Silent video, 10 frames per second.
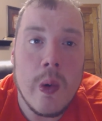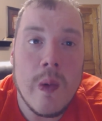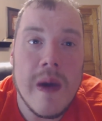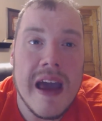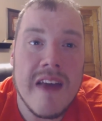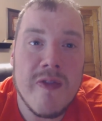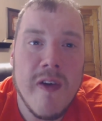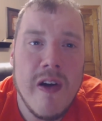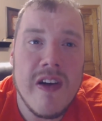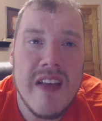who, as
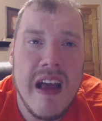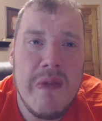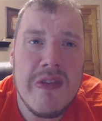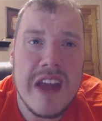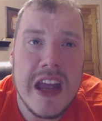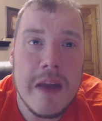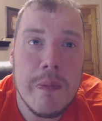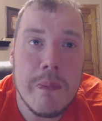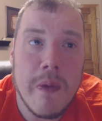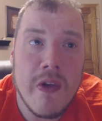far as I've
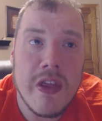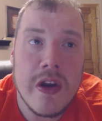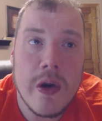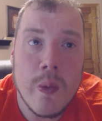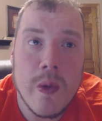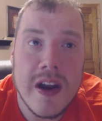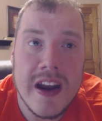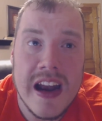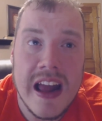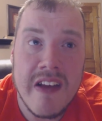seen, both in her
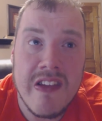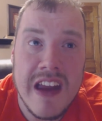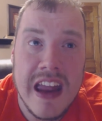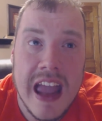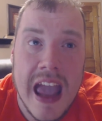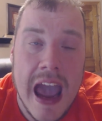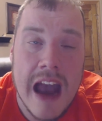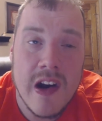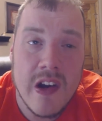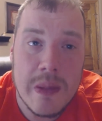work in NXT
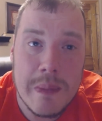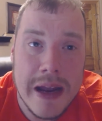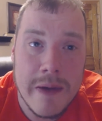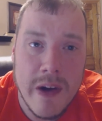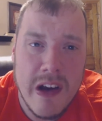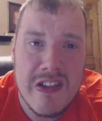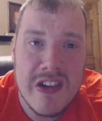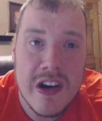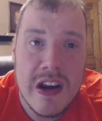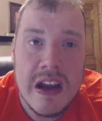and on the main
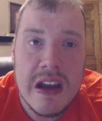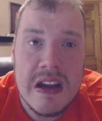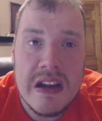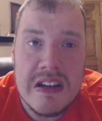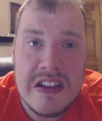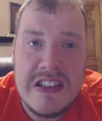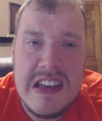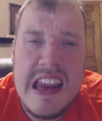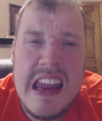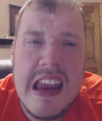roster,
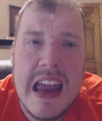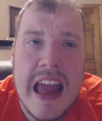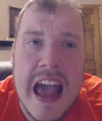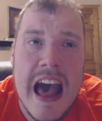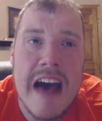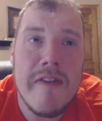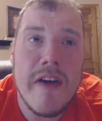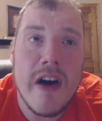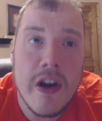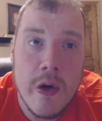she can
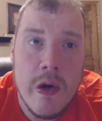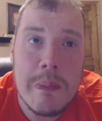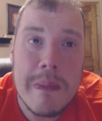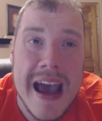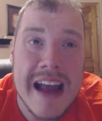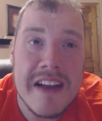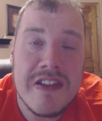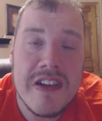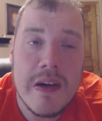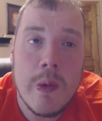have a good
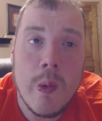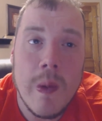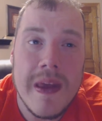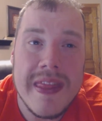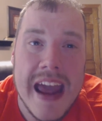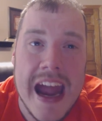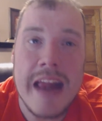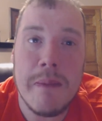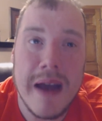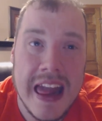match with
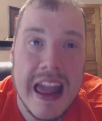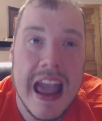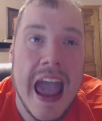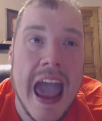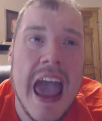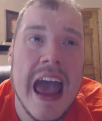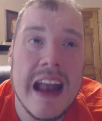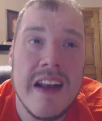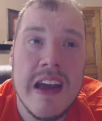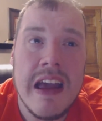anybody,
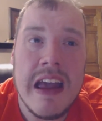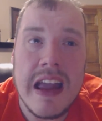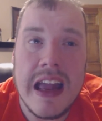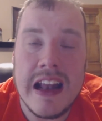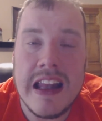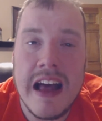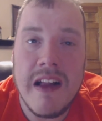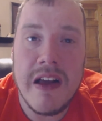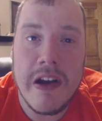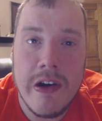and can
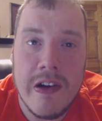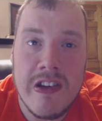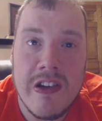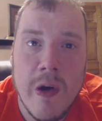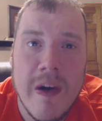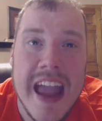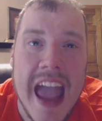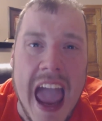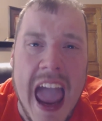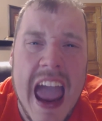tell a good
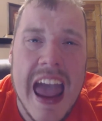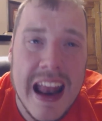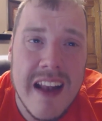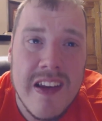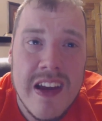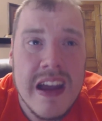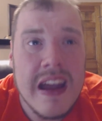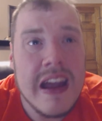story, and